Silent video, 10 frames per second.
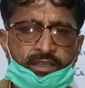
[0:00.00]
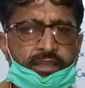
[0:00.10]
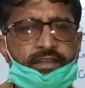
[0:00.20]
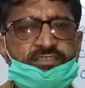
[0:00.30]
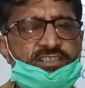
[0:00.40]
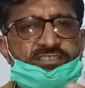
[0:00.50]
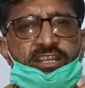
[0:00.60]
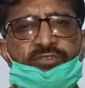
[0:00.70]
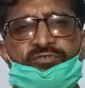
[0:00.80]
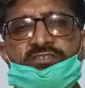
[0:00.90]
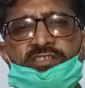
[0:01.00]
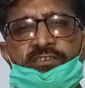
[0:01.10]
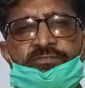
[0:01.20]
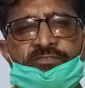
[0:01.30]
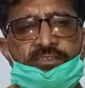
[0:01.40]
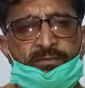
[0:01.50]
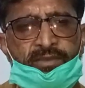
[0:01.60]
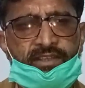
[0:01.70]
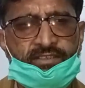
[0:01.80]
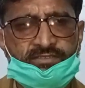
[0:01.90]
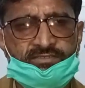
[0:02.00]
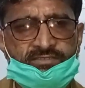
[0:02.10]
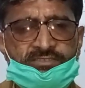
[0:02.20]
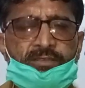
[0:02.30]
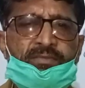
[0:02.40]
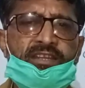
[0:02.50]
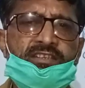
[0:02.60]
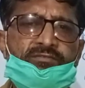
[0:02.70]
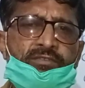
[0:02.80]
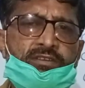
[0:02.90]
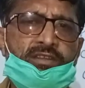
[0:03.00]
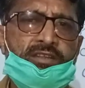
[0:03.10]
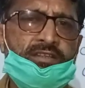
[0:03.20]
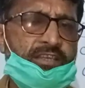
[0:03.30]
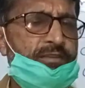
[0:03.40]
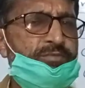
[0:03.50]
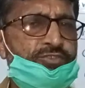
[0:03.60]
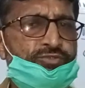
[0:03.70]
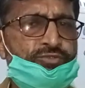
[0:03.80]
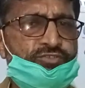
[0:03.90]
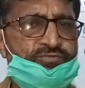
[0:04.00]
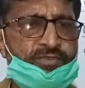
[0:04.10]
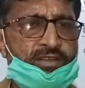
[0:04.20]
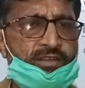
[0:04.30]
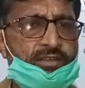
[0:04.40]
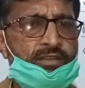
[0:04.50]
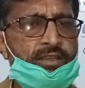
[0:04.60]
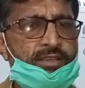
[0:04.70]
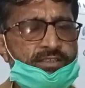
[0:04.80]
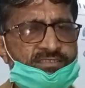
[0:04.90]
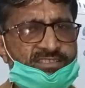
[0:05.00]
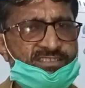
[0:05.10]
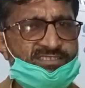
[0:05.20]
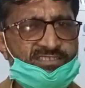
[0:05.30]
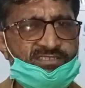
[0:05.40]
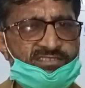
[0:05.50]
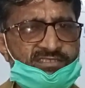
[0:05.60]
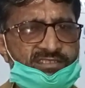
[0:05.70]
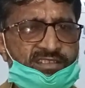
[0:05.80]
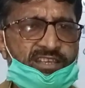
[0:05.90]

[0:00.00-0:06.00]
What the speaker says: And just like we say sibling, sibling word can be used for sister,